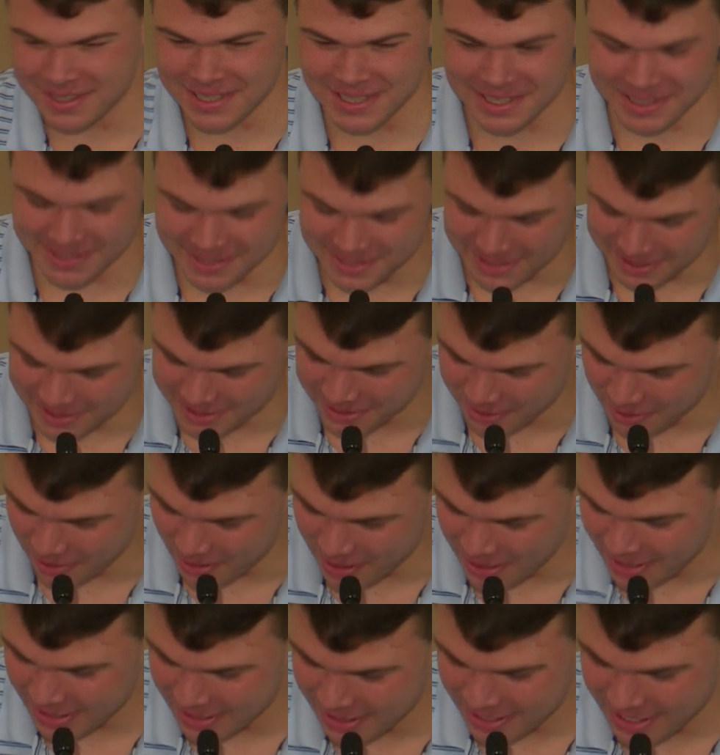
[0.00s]
since sixth
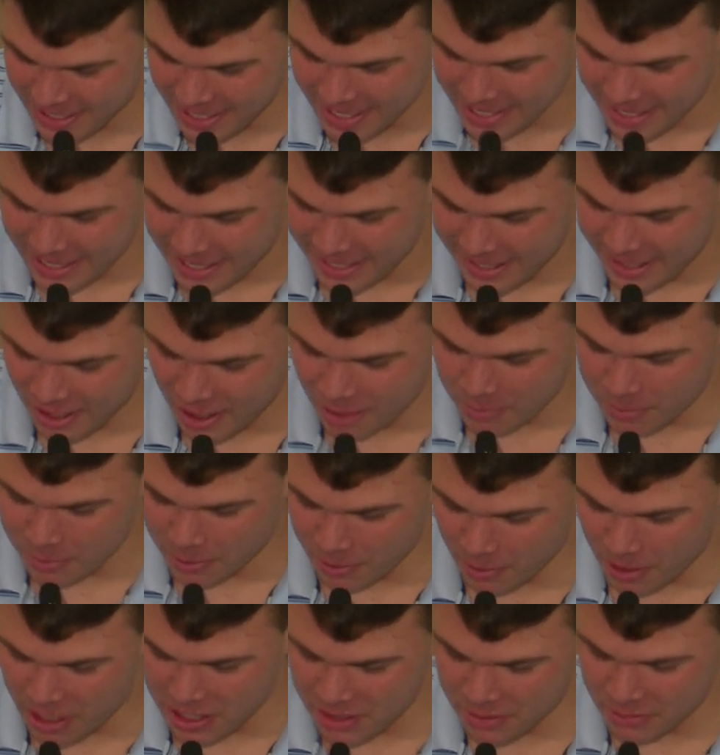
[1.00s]
grade, and I'll be
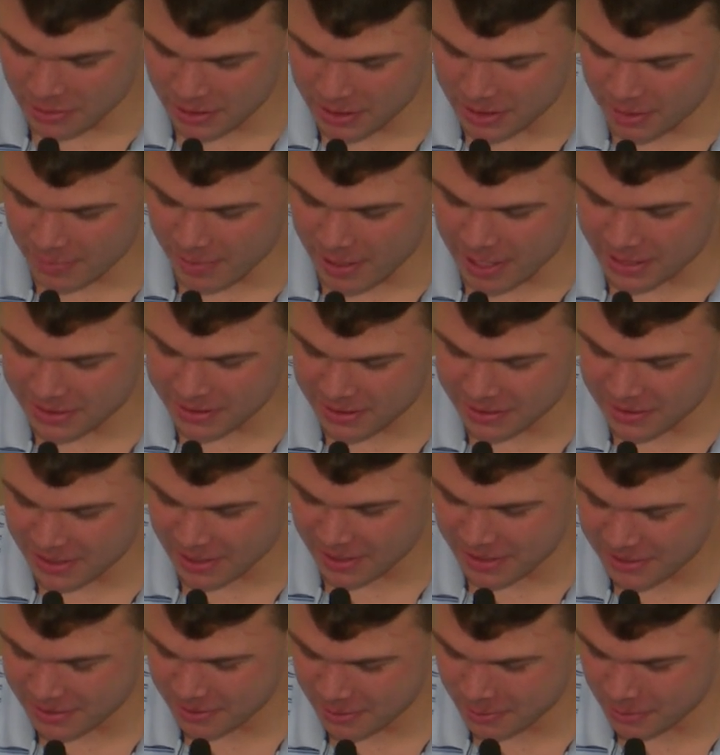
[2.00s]
graduating Damascus
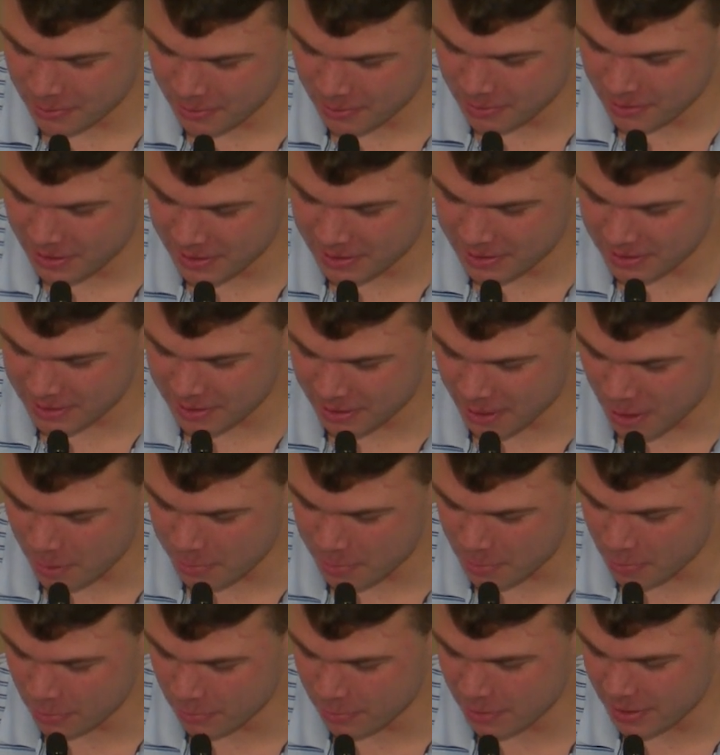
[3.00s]
High School in just a
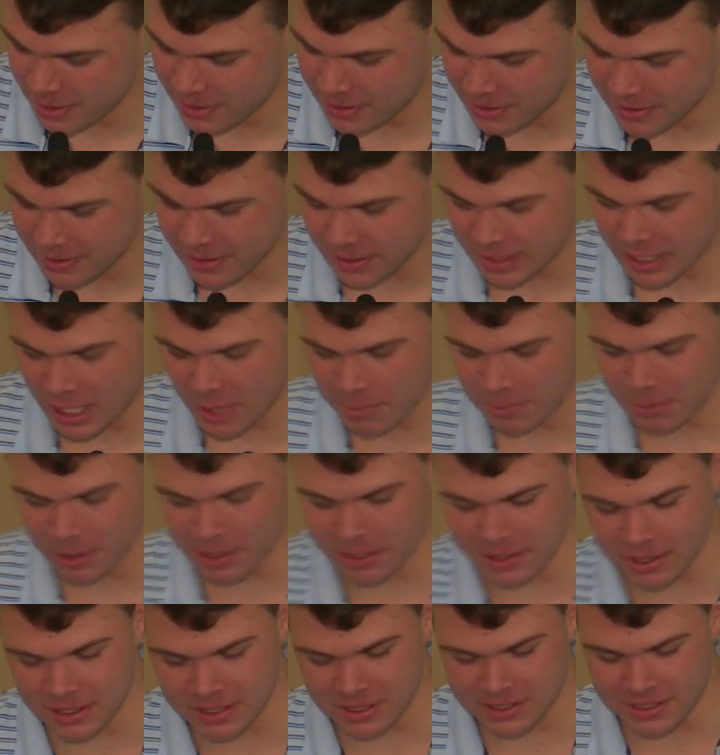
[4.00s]
couple of weeks, and I
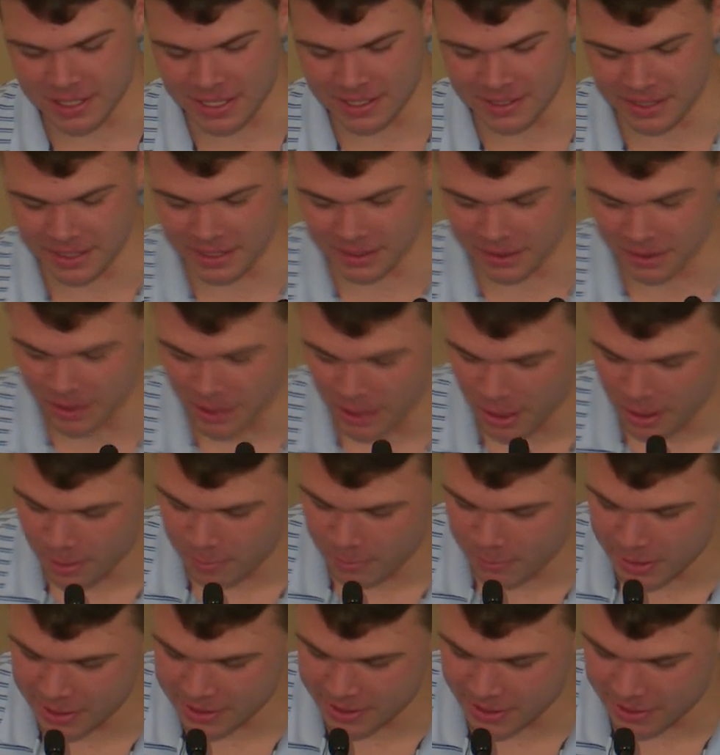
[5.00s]
plan on attending
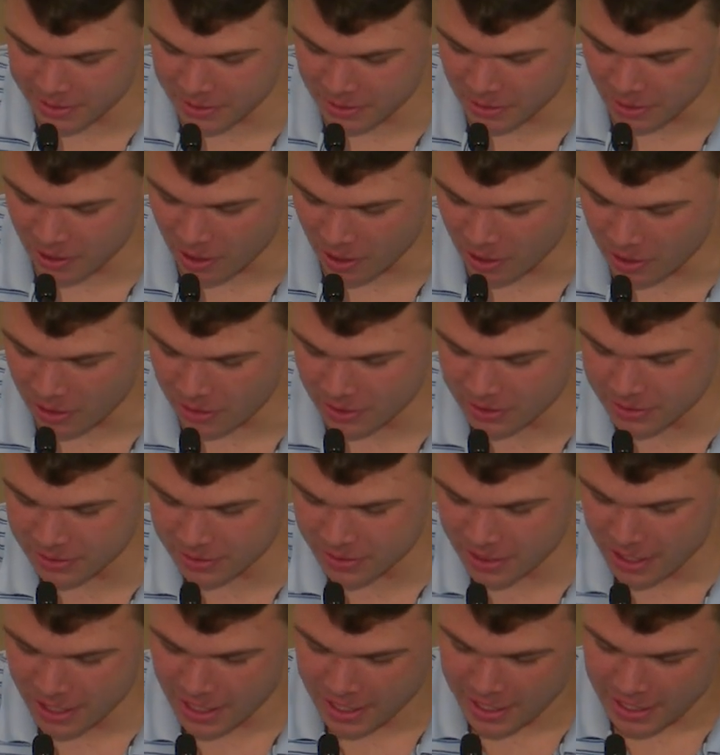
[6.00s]
McDaniel
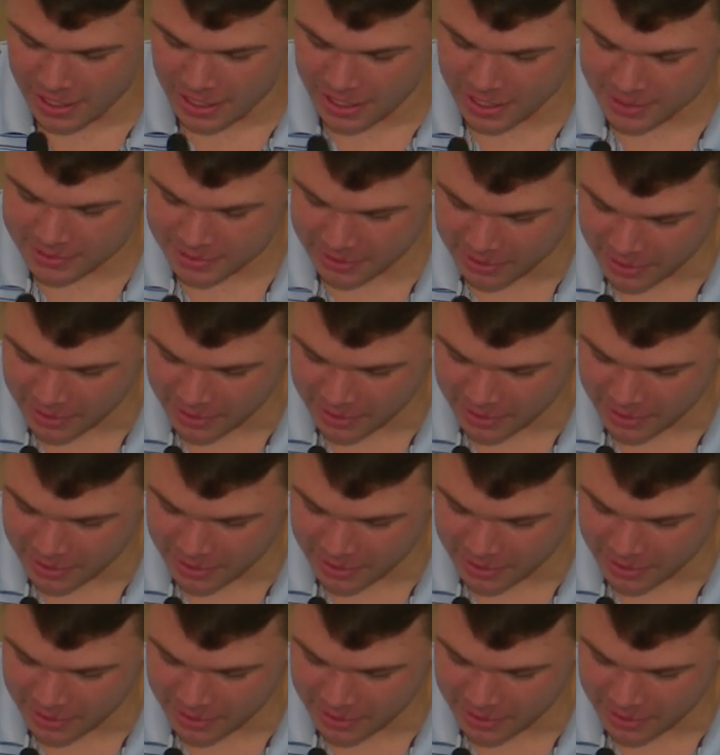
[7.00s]
College as